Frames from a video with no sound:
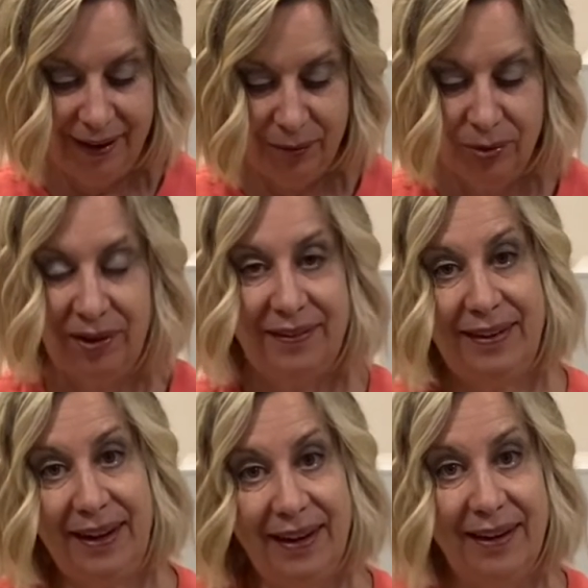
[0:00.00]

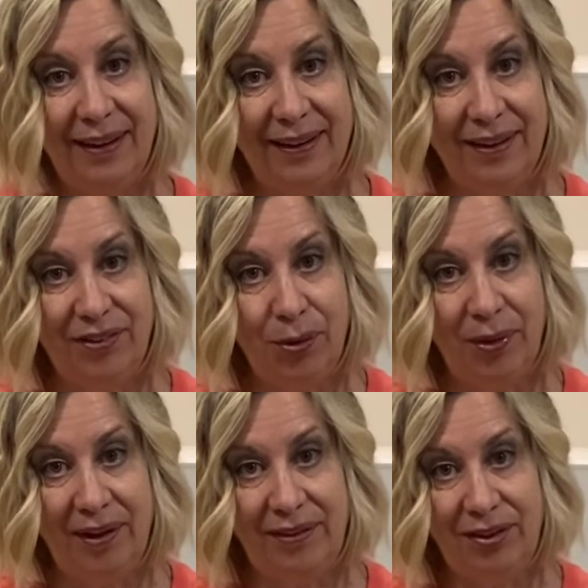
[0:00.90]
Christina is
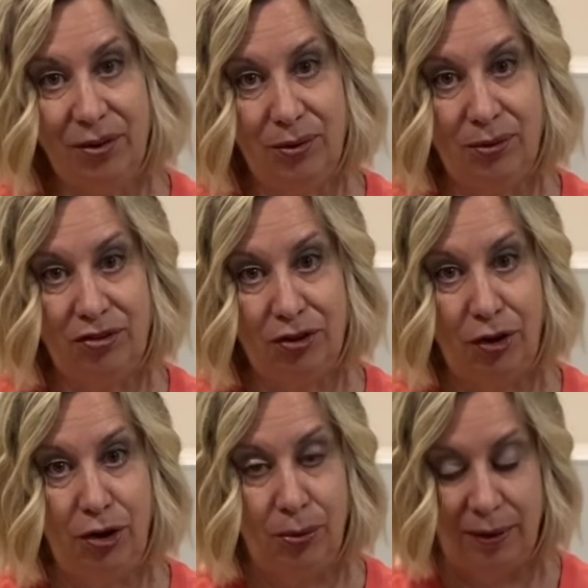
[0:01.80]
going to show
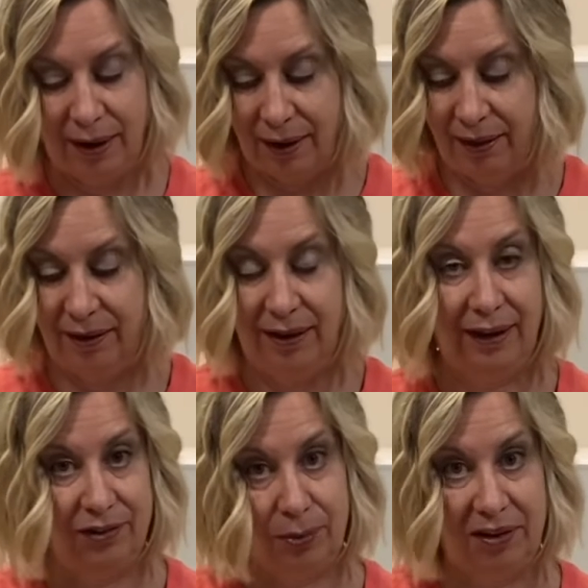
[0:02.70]
you now the
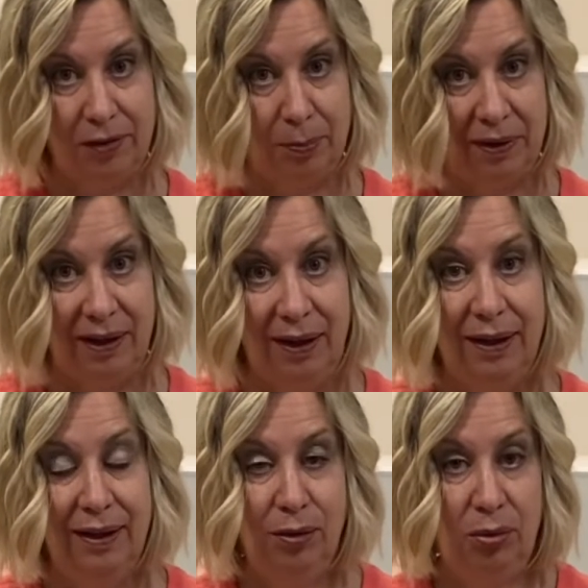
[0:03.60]
next recipe,
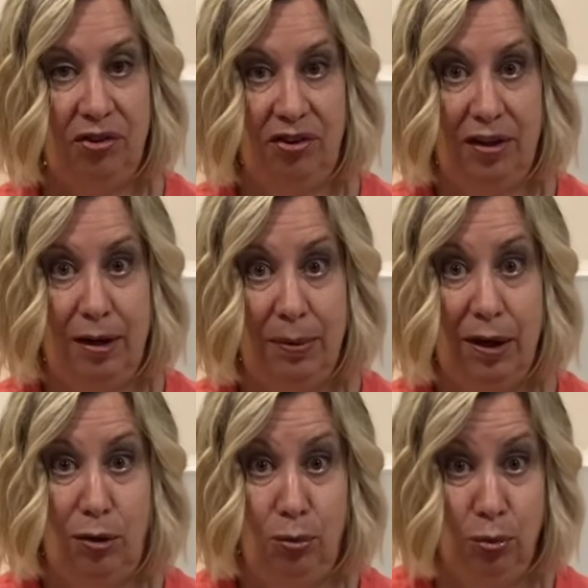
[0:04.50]
which is going to be
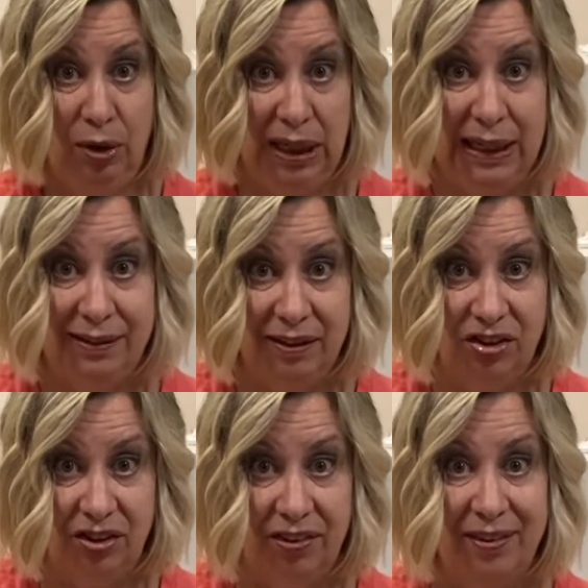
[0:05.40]
a really
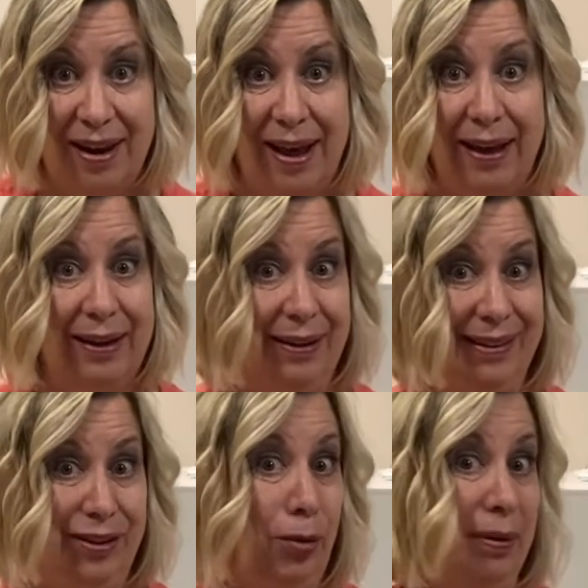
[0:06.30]
delicious snack and a
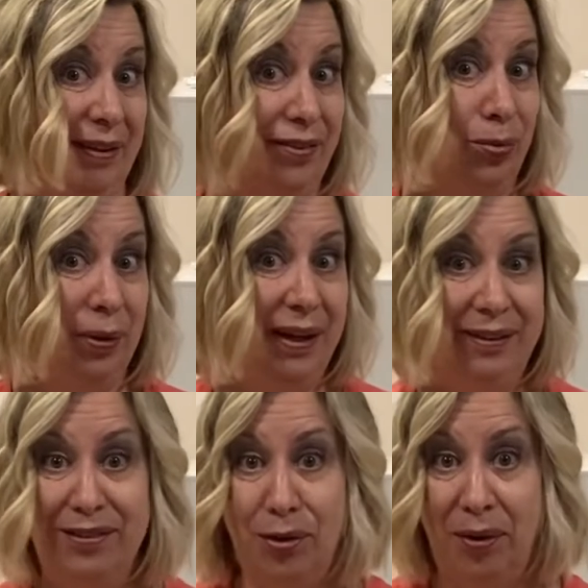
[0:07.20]
little bit sweet,
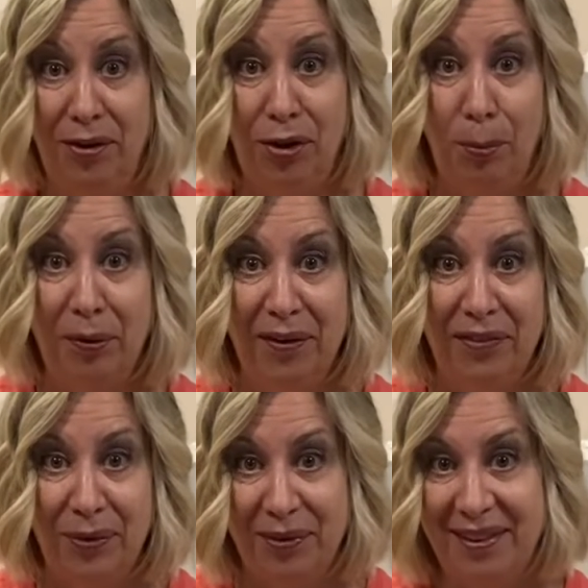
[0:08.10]
so it'll go
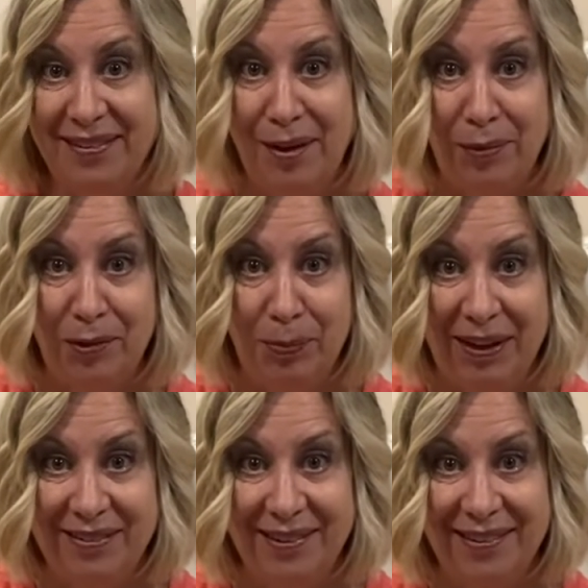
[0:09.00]
perfect with these hummus
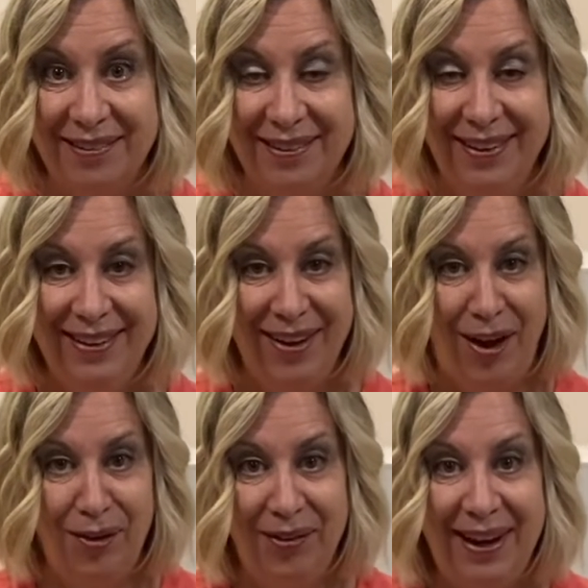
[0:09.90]
pizzas.
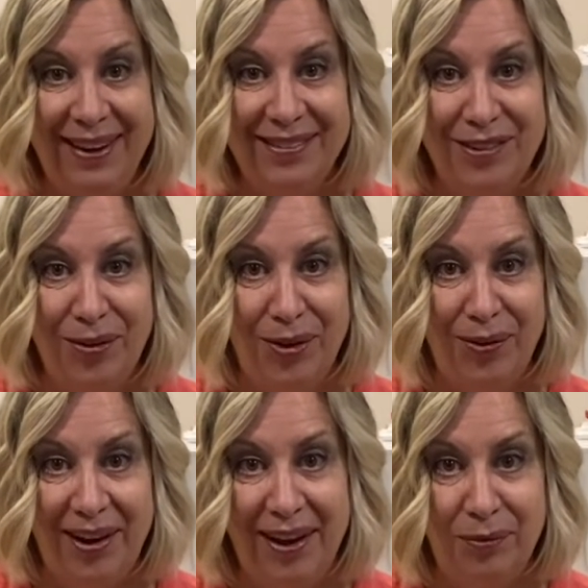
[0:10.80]
All right, so
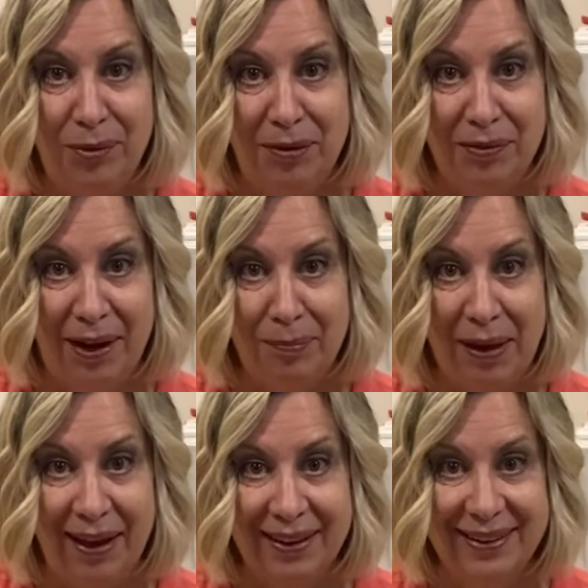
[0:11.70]
hold on, we'll be right
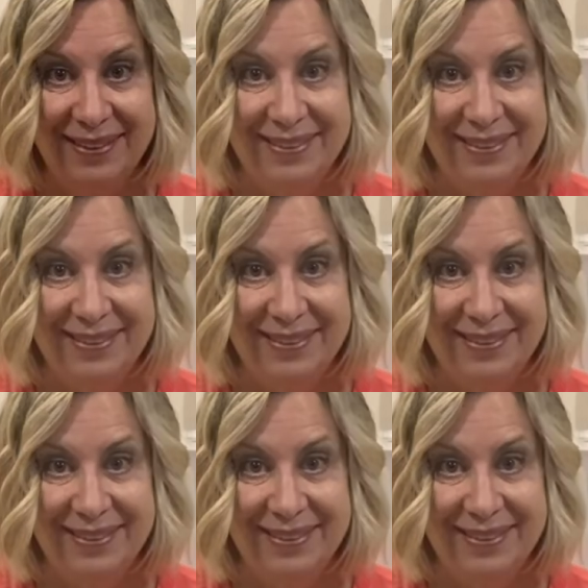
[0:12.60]
back.